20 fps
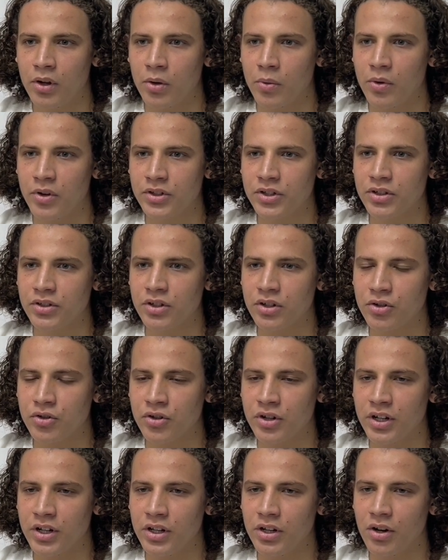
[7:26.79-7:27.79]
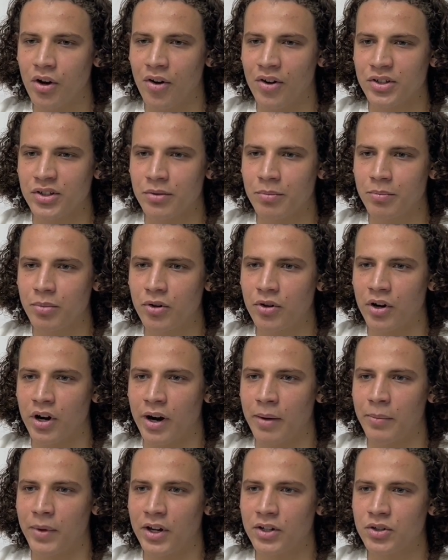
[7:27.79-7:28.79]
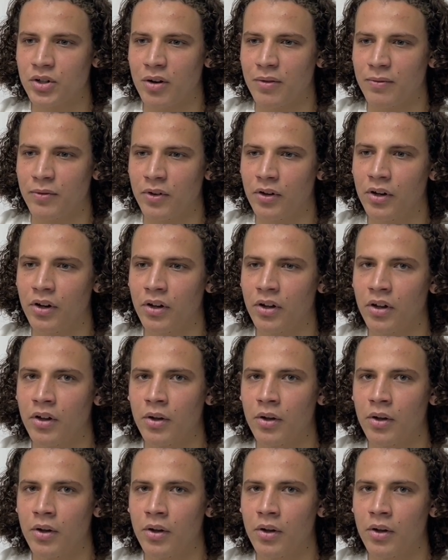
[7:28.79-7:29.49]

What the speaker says: which is this really awesome program that's offered